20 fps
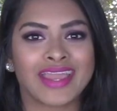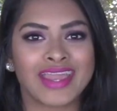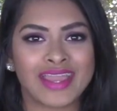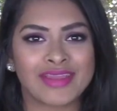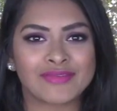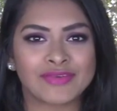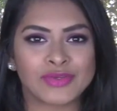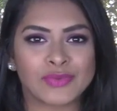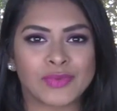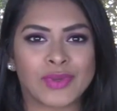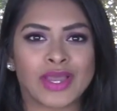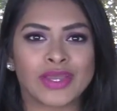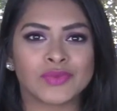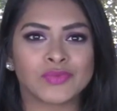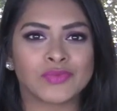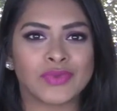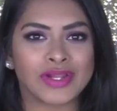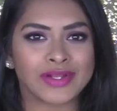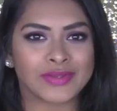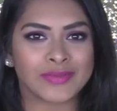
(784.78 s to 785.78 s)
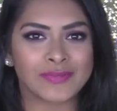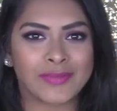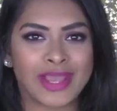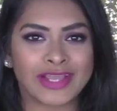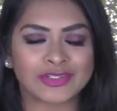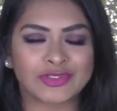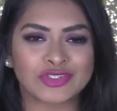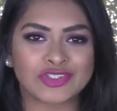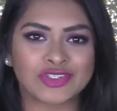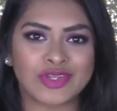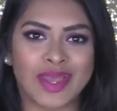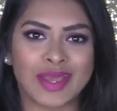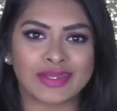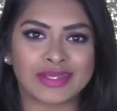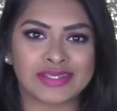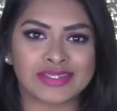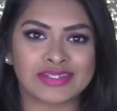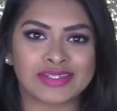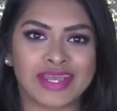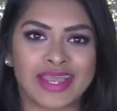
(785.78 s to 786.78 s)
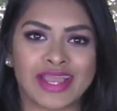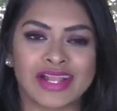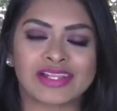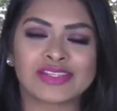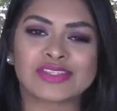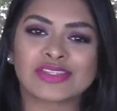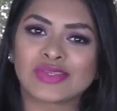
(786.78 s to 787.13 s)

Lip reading: Hey everyone, welcome back to SHRADYSSTYLE.